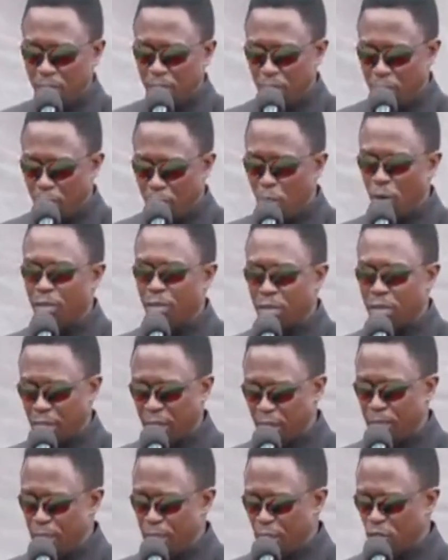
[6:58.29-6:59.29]
both
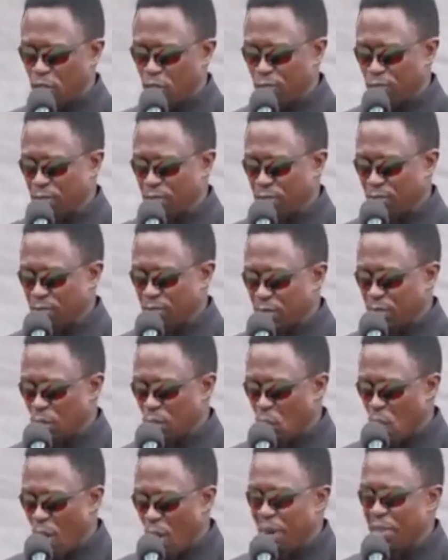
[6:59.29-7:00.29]
3-bedroom.
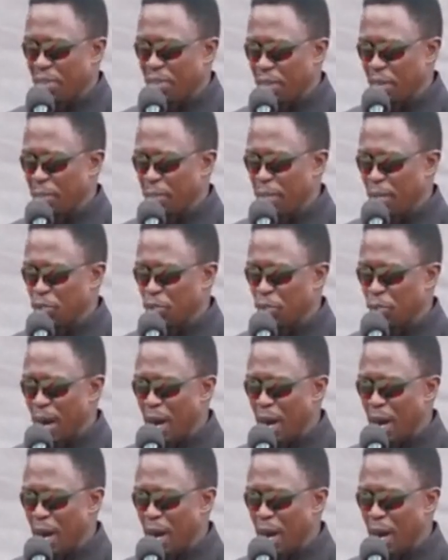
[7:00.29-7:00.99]
1 3-bedroom